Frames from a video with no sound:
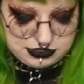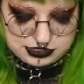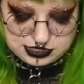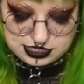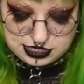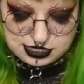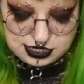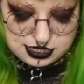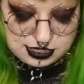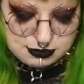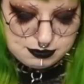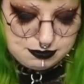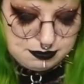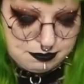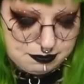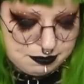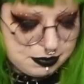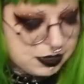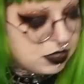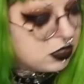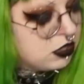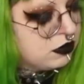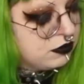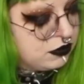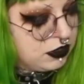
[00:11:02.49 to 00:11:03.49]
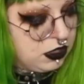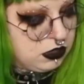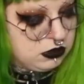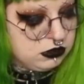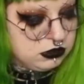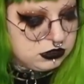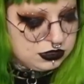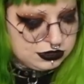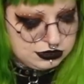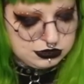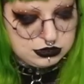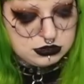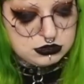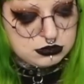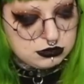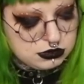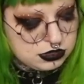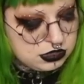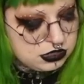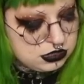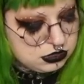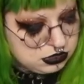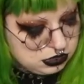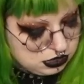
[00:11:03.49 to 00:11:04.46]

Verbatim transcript: Is that like a pot of gold in this one?